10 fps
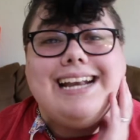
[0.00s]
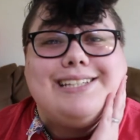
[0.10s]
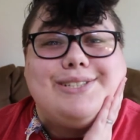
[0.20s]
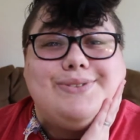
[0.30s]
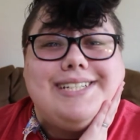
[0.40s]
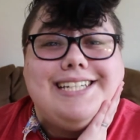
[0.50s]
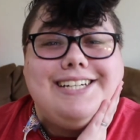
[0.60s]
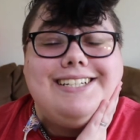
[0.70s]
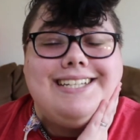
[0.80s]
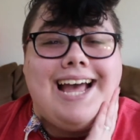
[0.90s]
and it's a really
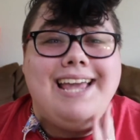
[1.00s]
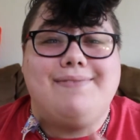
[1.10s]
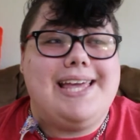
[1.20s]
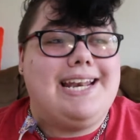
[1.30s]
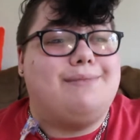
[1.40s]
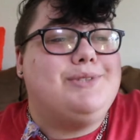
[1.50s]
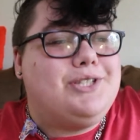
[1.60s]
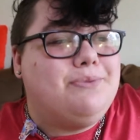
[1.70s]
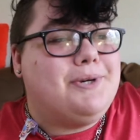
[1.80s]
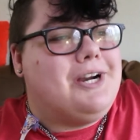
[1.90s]
good time, and I'm
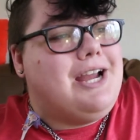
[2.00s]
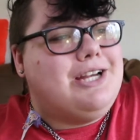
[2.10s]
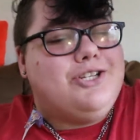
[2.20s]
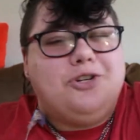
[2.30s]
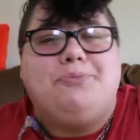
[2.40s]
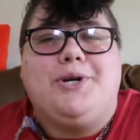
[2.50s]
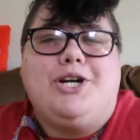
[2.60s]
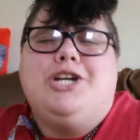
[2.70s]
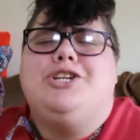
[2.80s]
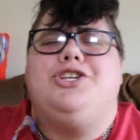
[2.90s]
super
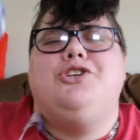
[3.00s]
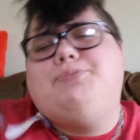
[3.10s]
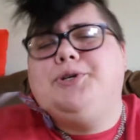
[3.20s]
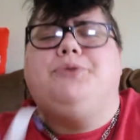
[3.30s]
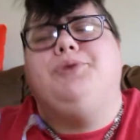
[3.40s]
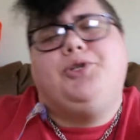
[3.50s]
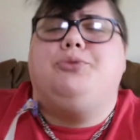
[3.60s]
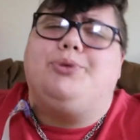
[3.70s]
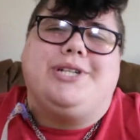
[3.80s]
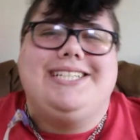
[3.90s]
duper duper duper
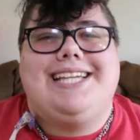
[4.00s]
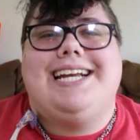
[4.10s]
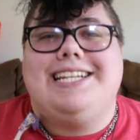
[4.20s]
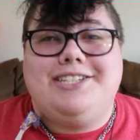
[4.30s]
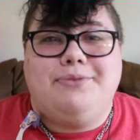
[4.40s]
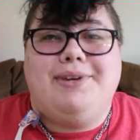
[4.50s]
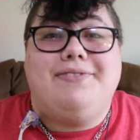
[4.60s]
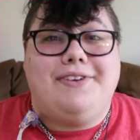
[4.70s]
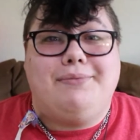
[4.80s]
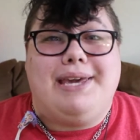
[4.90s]
duper excited to be
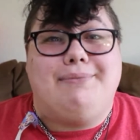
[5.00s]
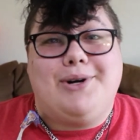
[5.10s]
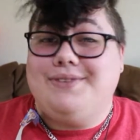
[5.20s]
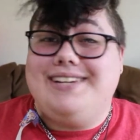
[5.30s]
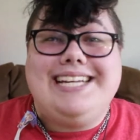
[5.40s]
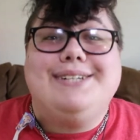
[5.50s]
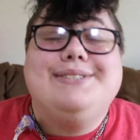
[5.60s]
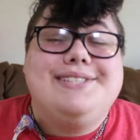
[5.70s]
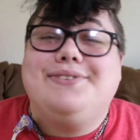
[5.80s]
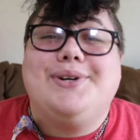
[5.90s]
filming more
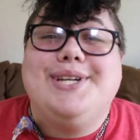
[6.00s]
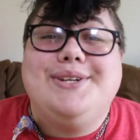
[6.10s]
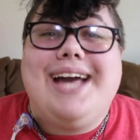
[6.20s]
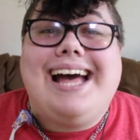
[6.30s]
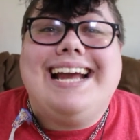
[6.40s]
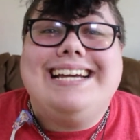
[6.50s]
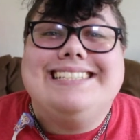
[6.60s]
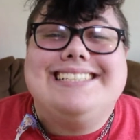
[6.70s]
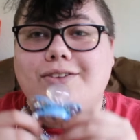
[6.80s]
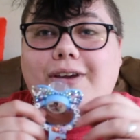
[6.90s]
videos for you
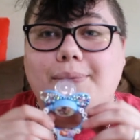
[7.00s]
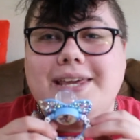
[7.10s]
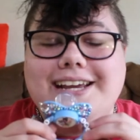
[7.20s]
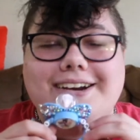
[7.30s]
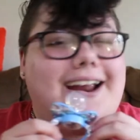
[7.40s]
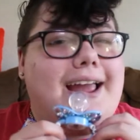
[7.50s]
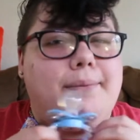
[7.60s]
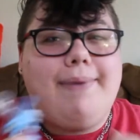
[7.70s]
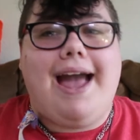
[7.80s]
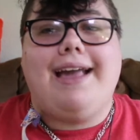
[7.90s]
guys. So I'm here, I
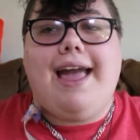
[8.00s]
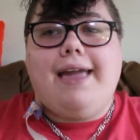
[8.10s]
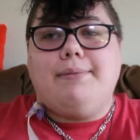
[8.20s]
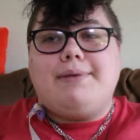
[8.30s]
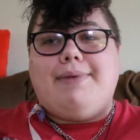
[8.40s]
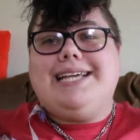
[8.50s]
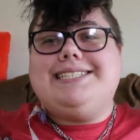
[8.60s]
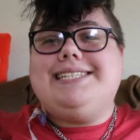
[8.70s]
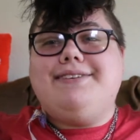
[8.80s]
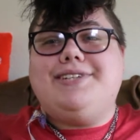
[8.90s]
am back, I am in my
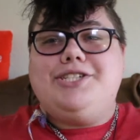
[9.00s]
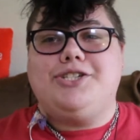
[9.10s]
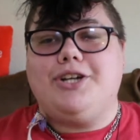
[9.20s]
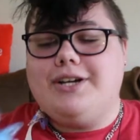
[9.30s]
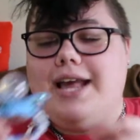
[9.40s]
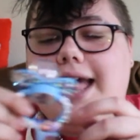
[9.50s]
Steven shirt,